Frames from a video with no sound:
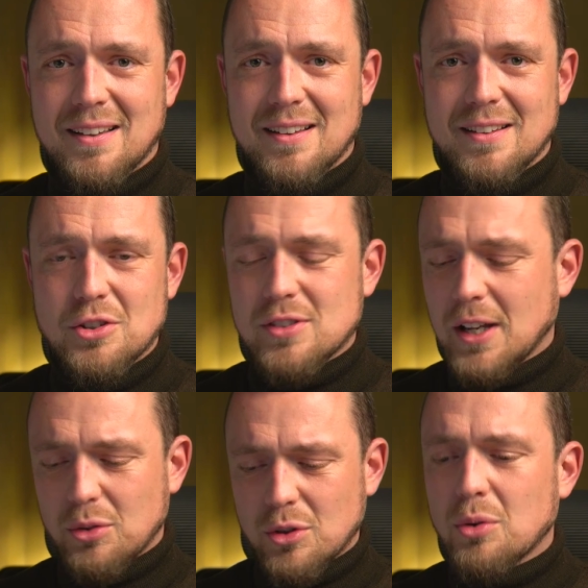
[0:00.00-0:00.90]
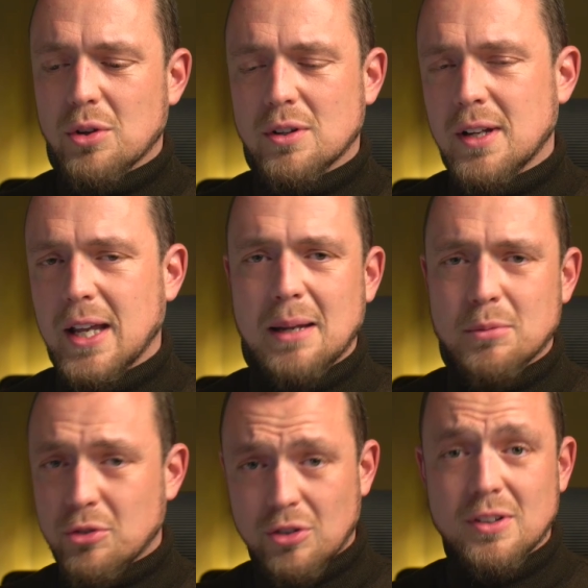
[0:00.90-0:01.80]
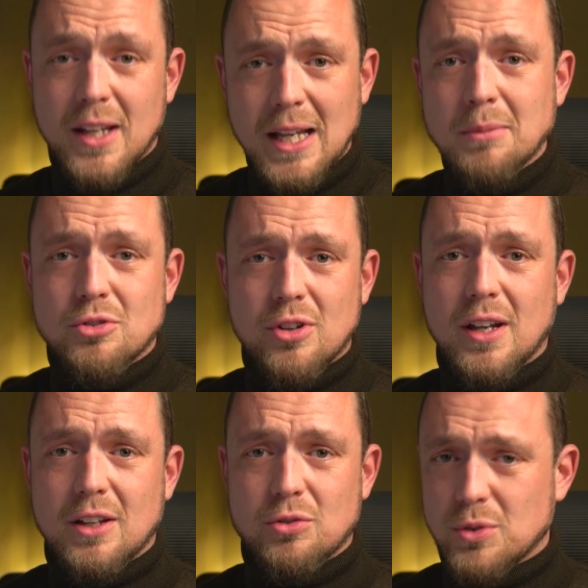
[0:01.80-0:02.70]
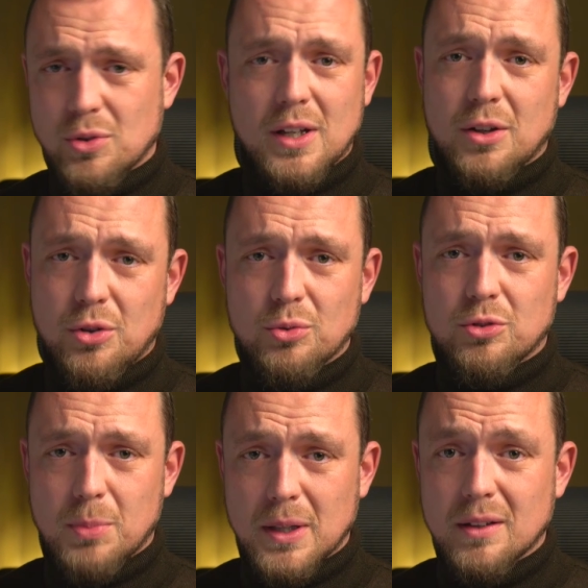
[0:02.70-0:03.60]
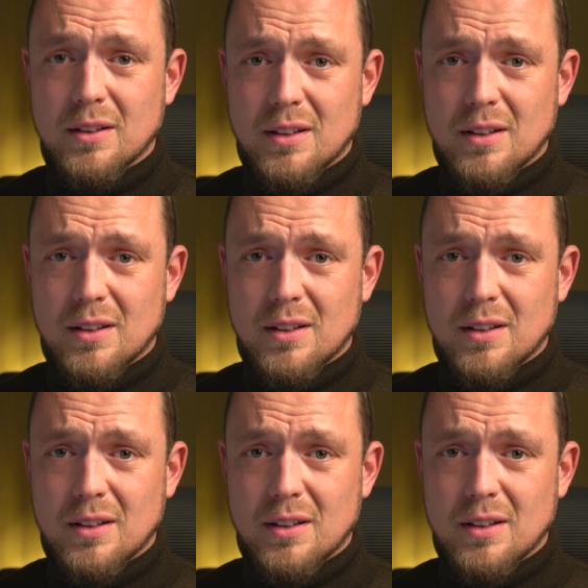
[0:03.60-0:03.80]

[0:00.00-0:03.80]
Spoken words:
Just like you know your name, does your name change when you get a huge bill?